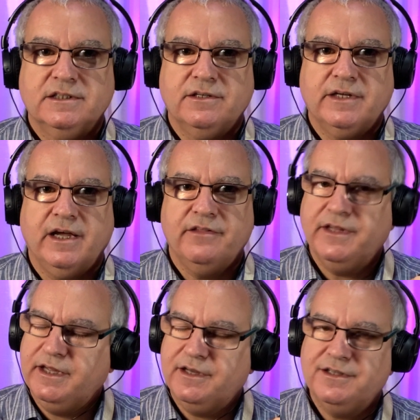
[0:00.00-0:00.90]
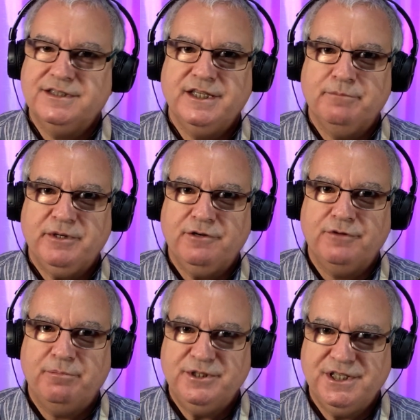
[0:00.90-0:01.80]
Okay, I think you can see a bit of
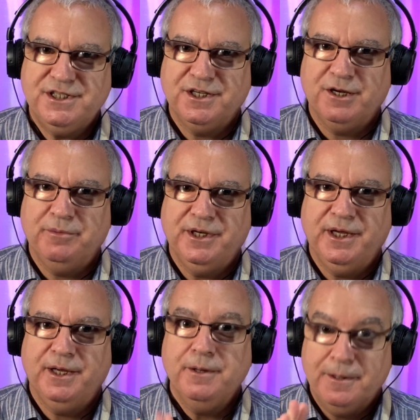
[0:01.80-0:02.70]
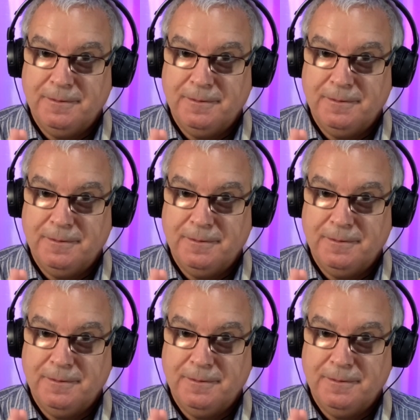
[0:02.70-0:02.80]
repetition coming here.